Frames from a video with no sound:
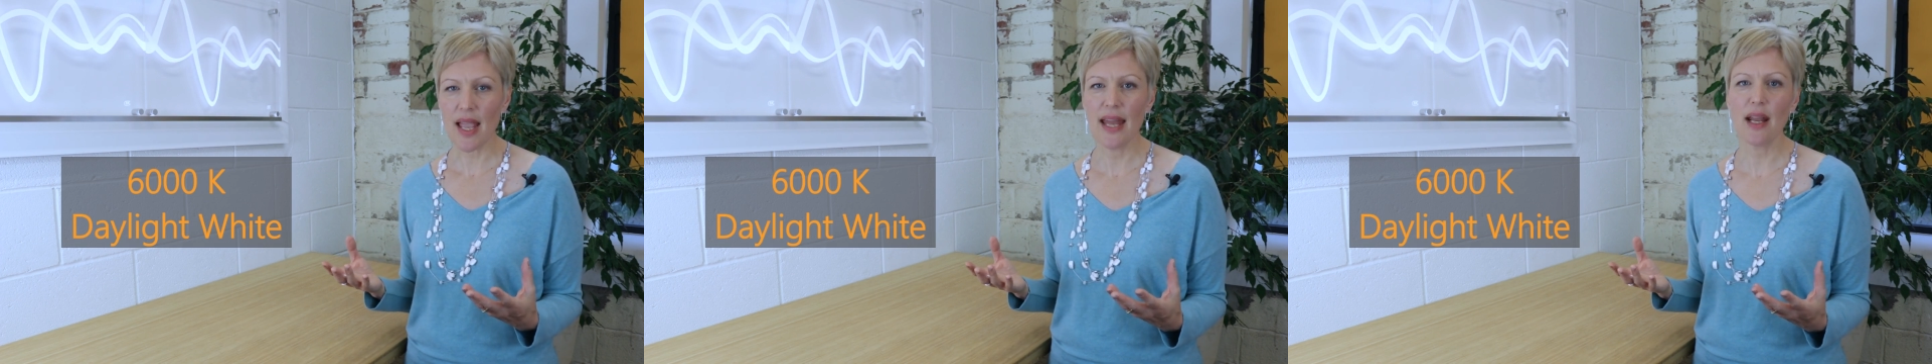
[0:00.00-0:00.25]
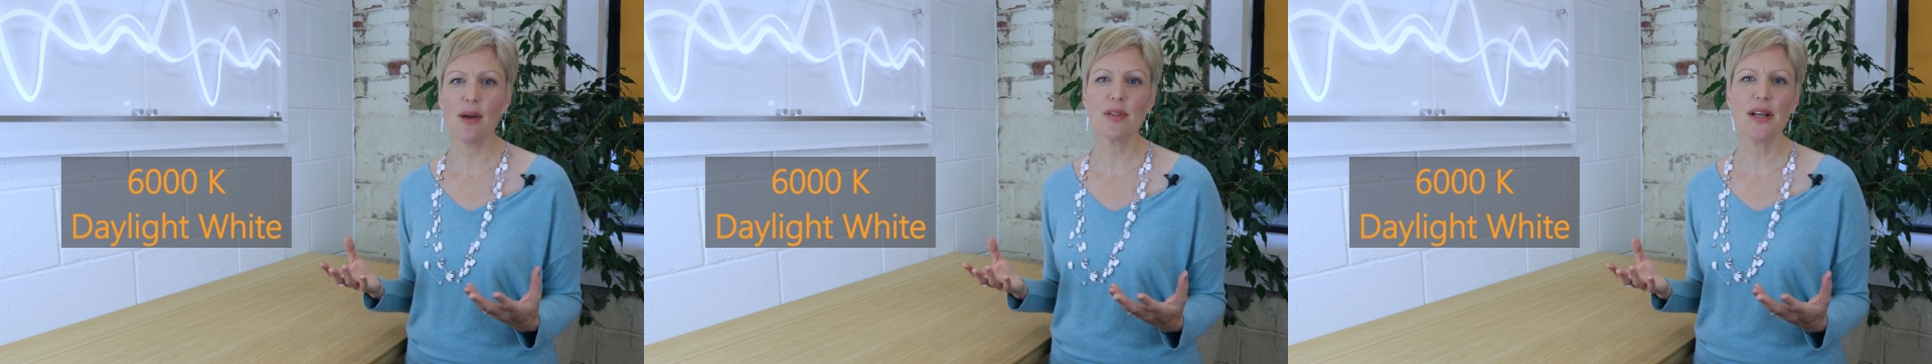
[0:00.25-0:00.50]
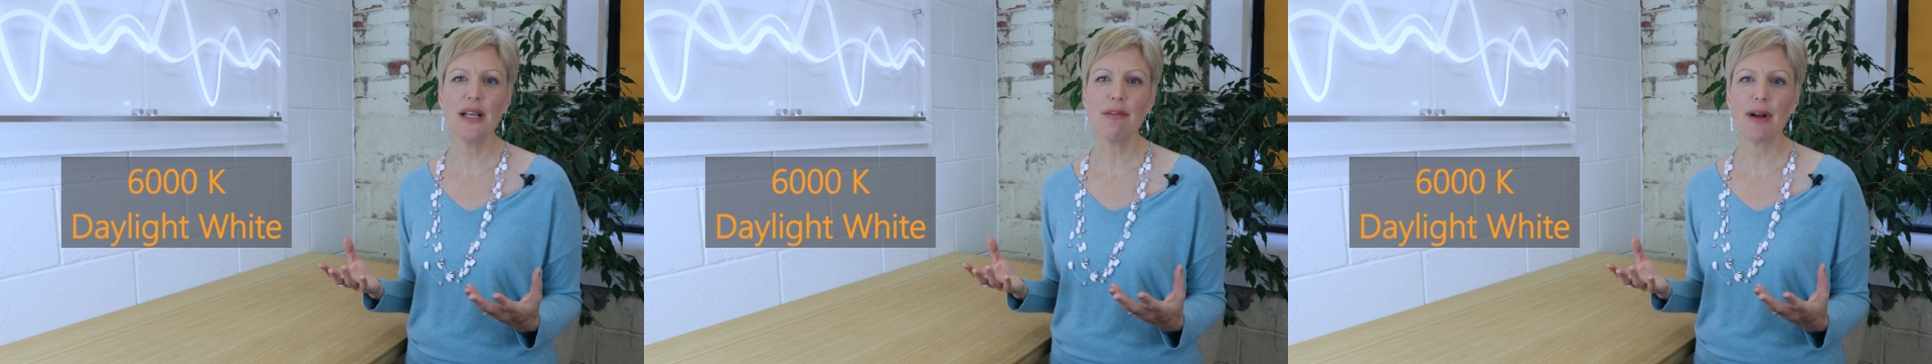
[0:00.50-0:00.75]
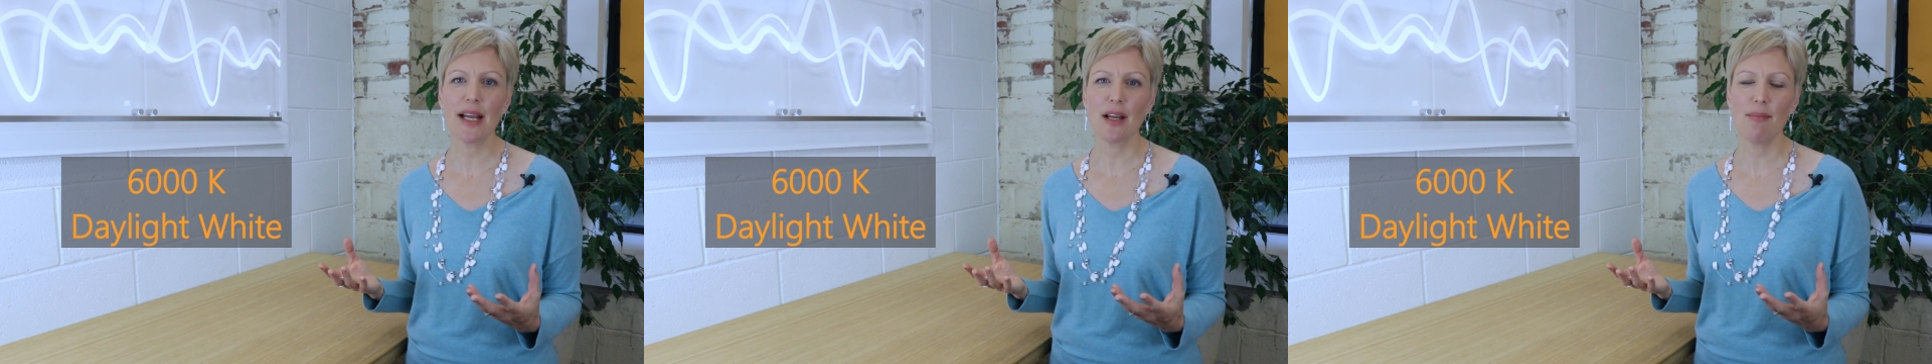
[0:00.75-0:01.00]
And I would only
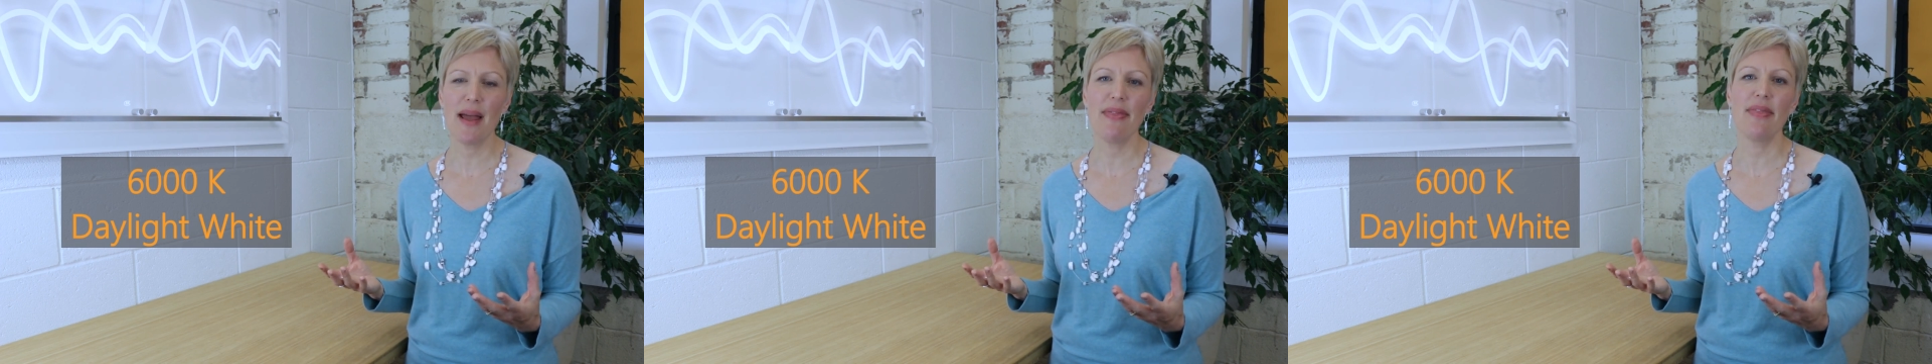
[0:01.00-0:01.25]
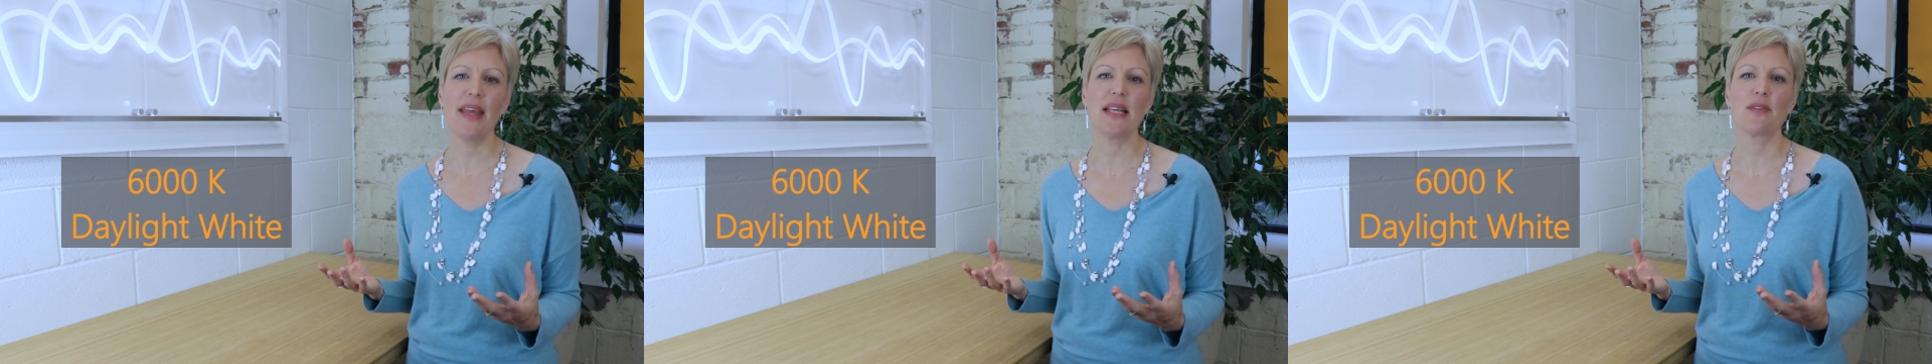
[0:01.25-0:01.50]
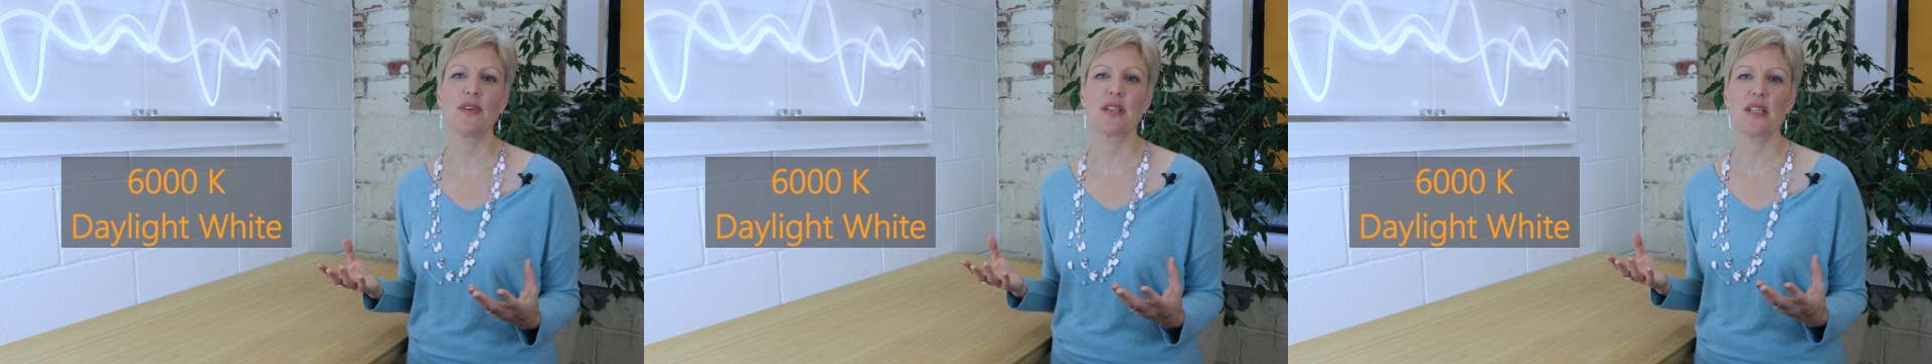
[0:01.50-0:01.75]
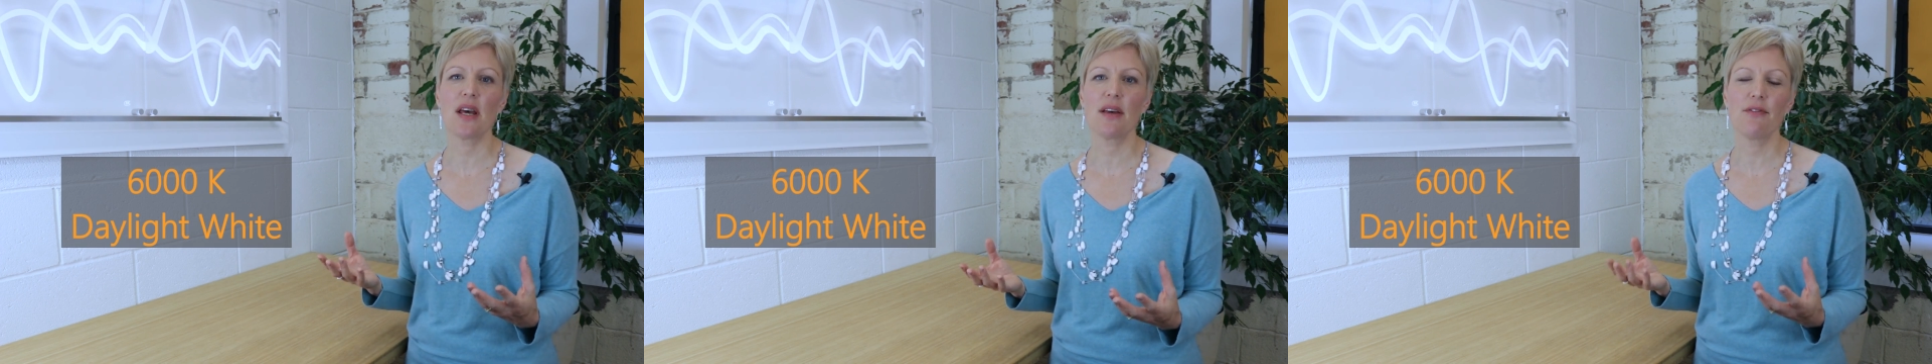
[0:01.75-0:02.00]
recommend this
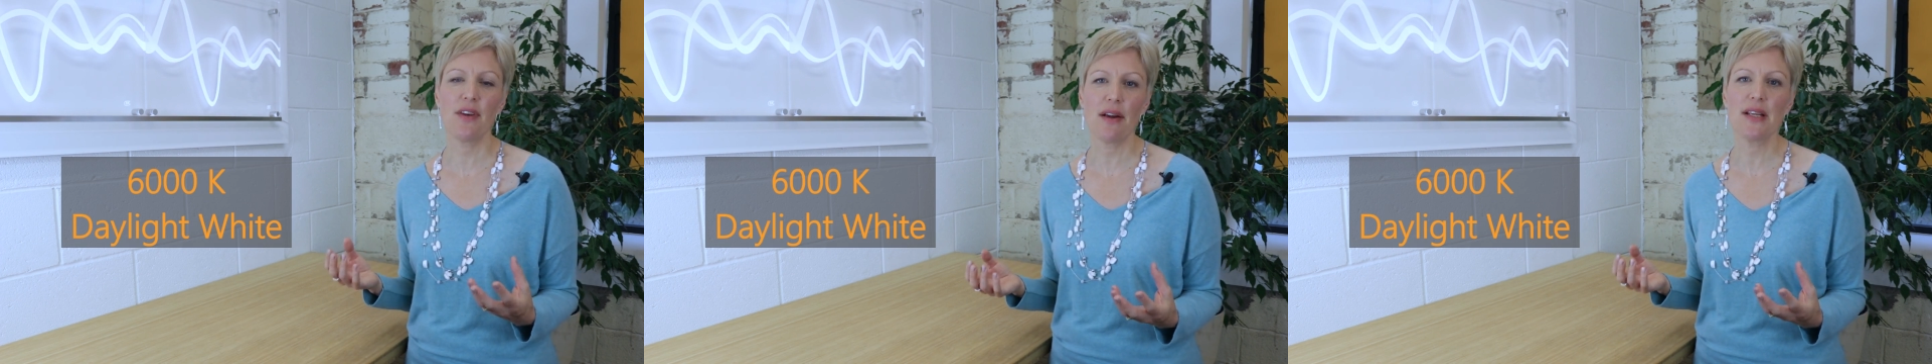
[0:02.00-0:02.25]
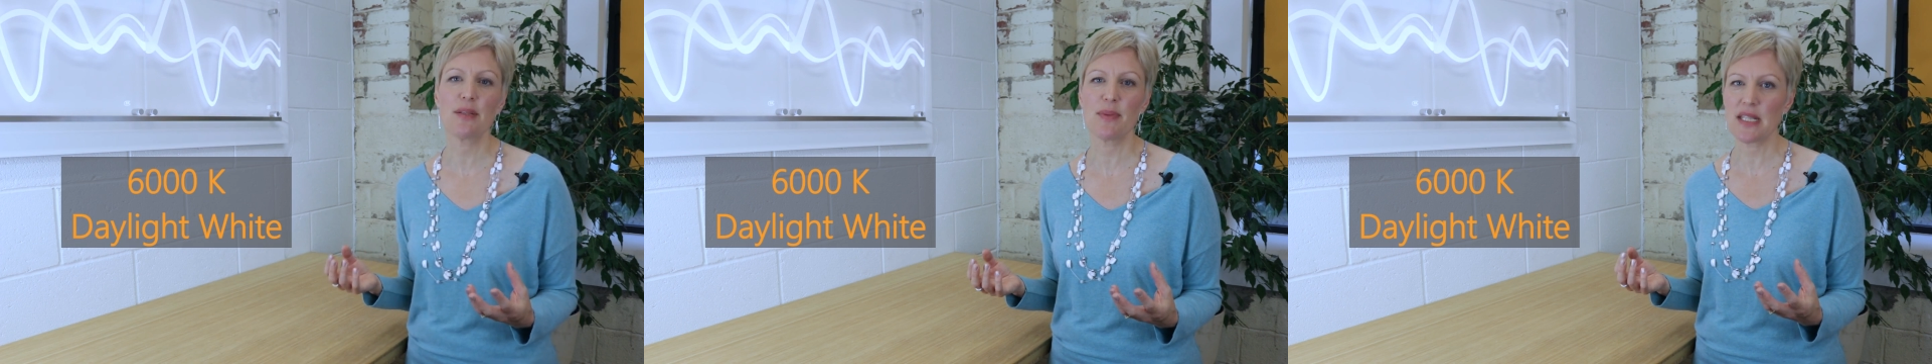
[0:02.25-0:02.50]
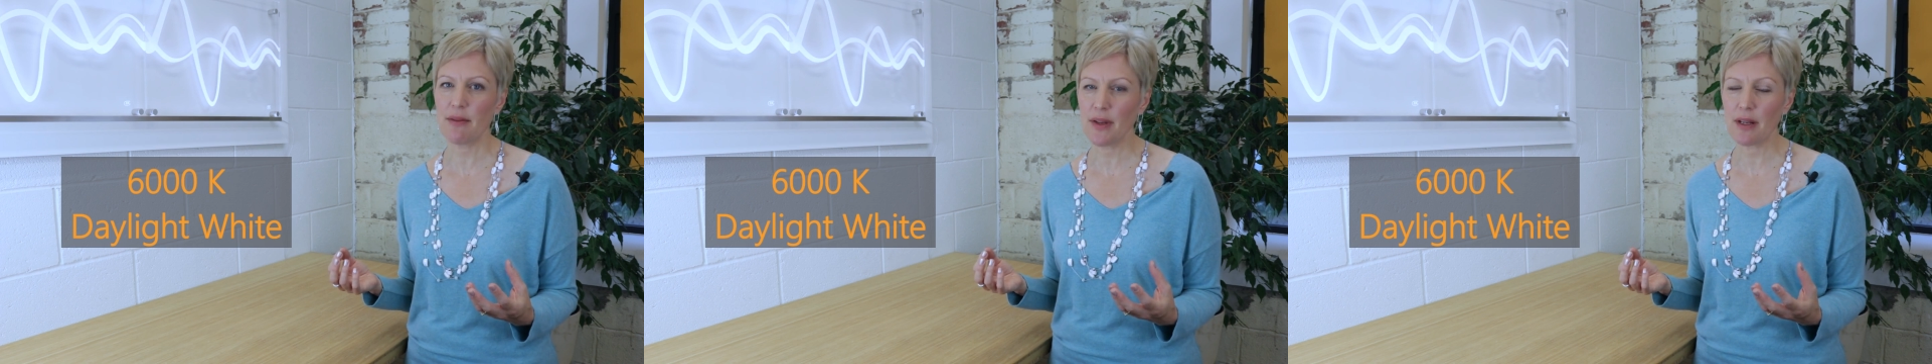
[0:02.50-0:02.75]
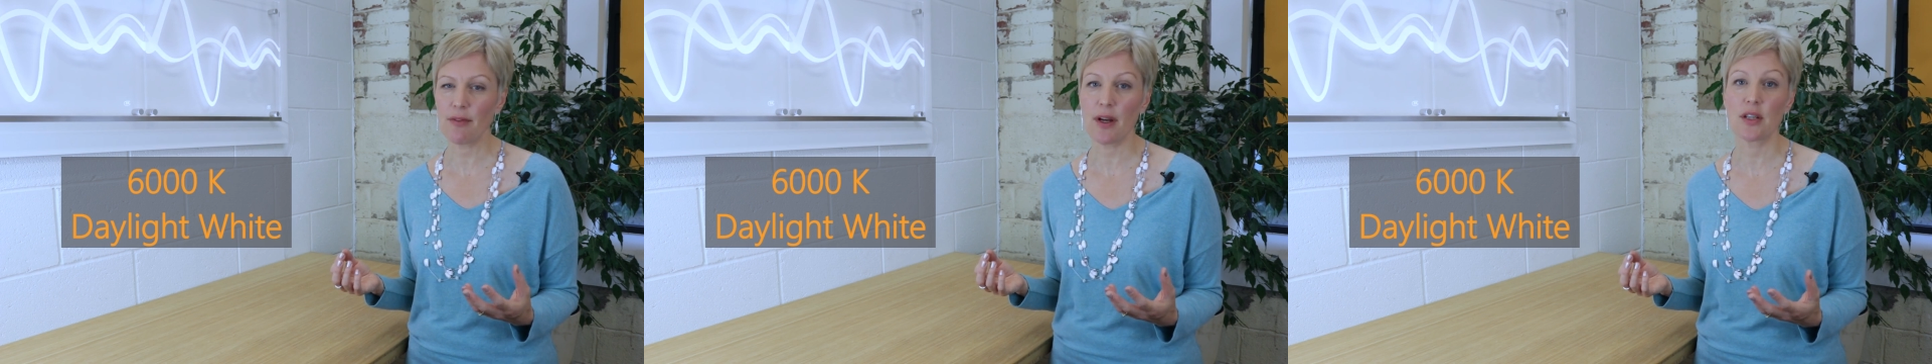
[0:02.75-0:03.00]
for very
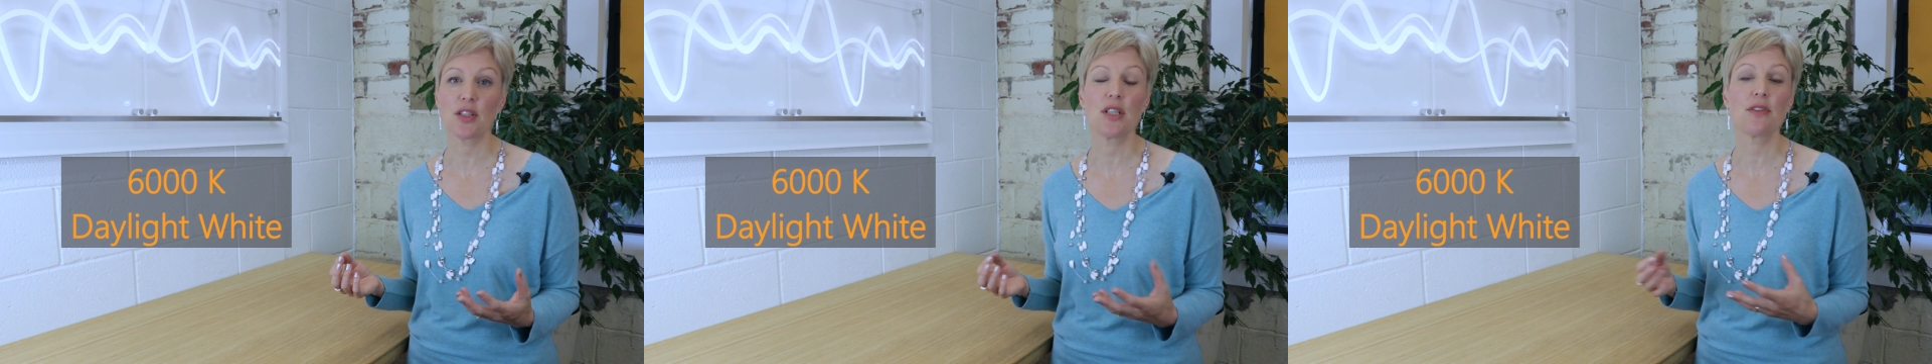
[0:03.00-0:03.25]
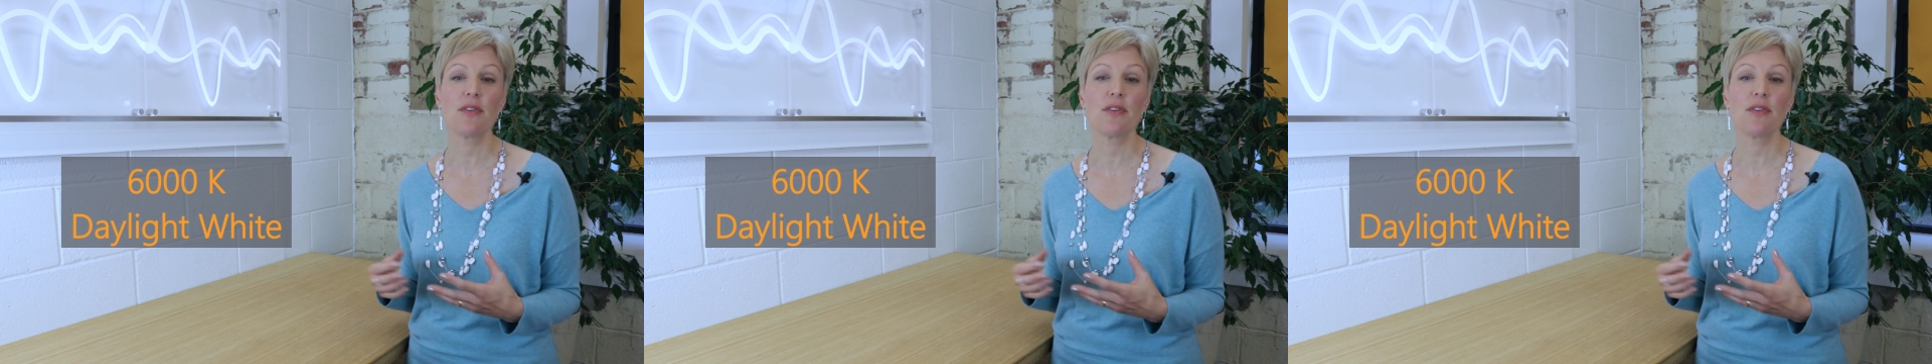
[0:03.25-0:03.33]
specific functions,